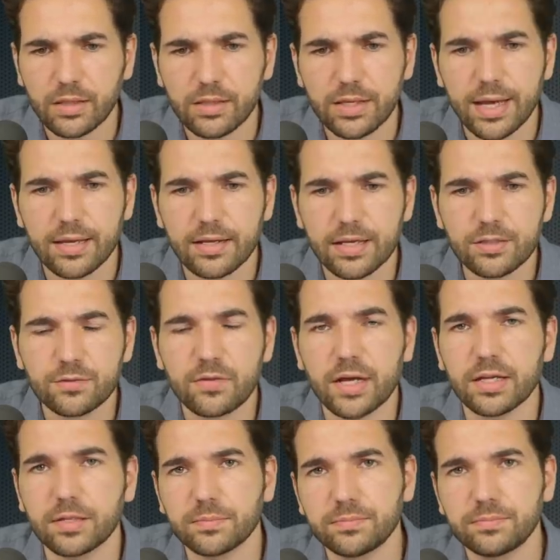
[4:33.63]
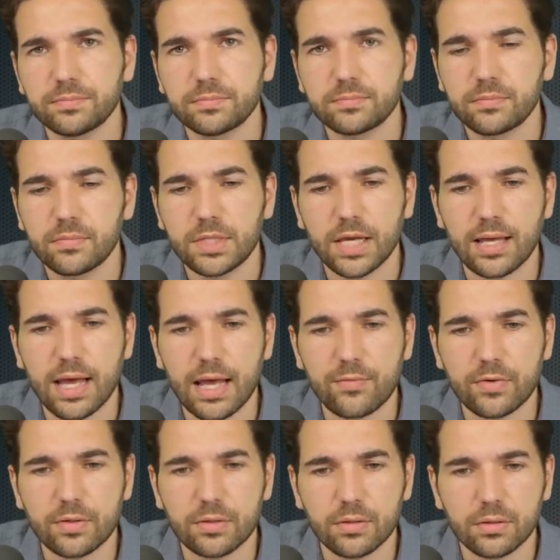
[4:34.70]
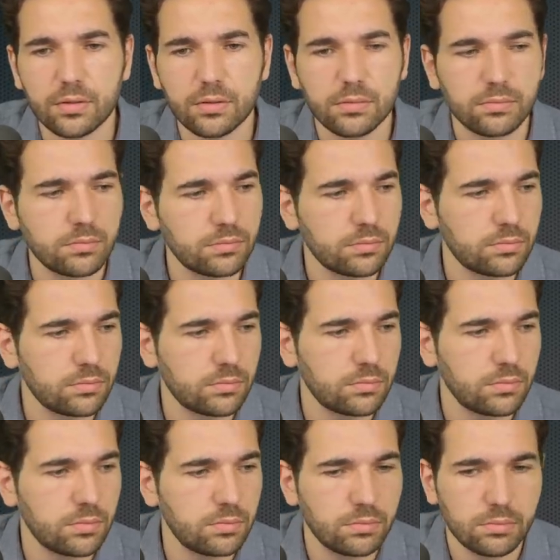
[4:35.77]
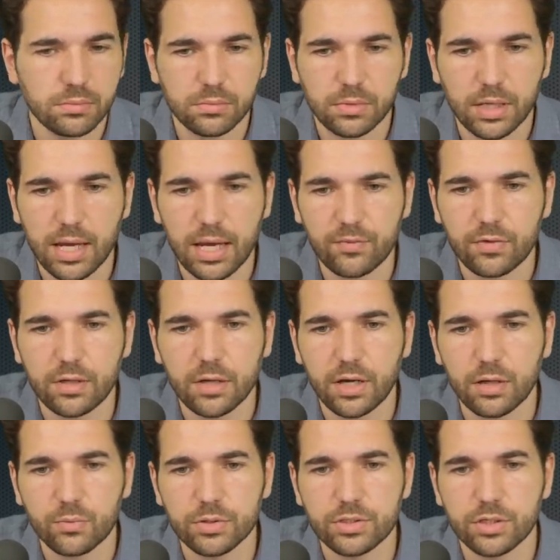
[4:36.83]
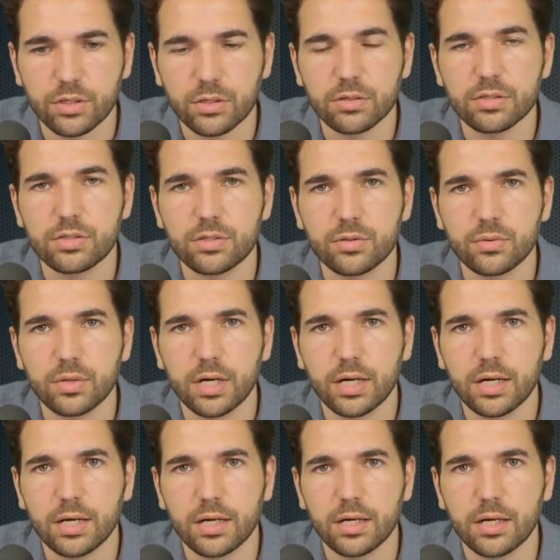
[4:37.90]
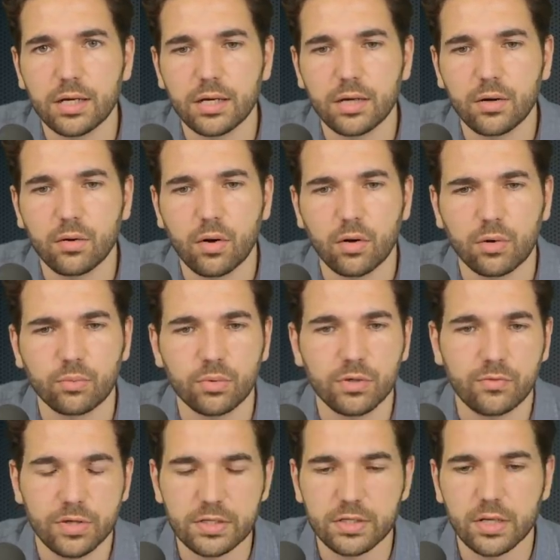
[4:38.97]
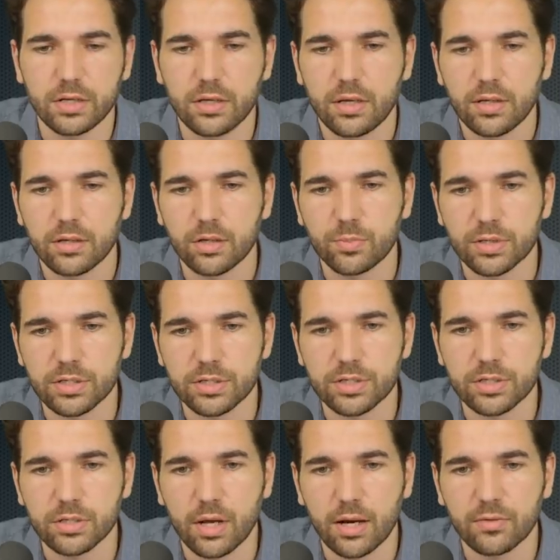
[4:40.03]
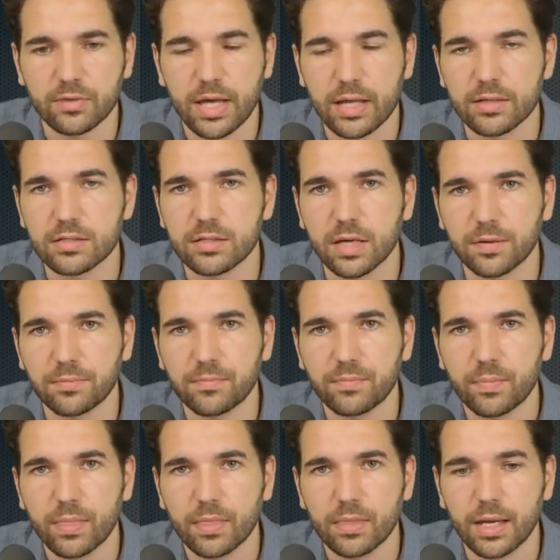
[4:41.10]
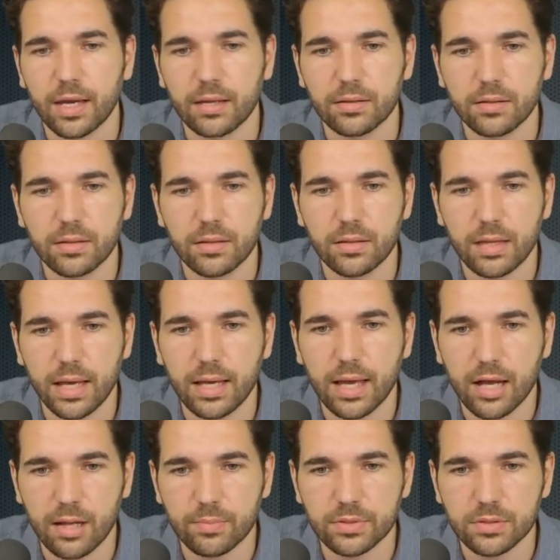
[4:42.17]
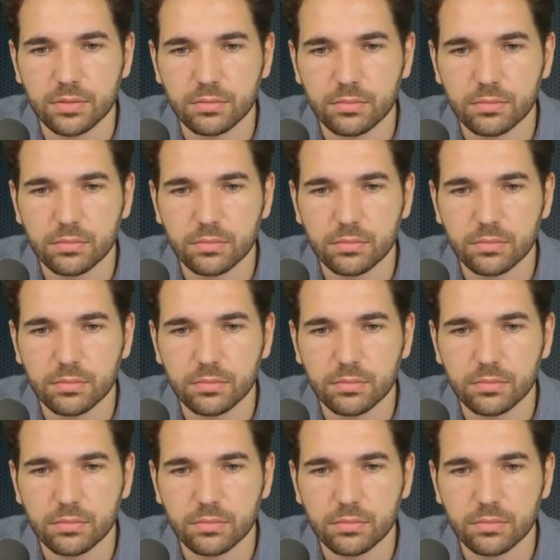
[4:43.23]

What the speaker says: Yet it's funny. They haven't returned to or revisited their position on Afghanistan that they helped